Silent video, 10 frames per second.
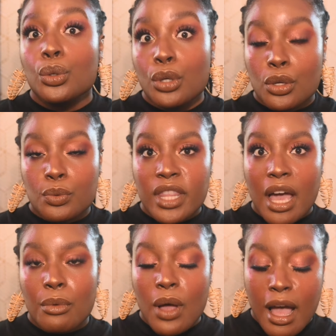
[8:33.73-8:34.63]
Who knows when
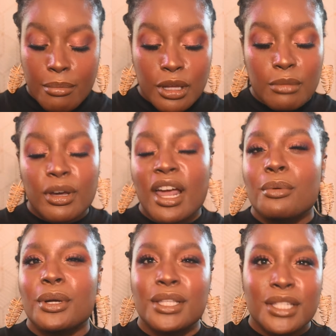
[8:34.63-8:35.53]
that will happen, but
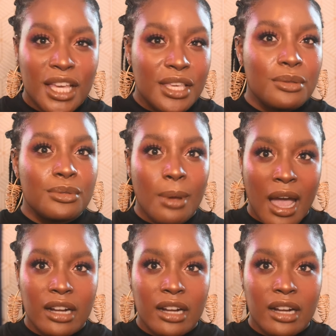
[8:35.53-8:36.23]
I will continue to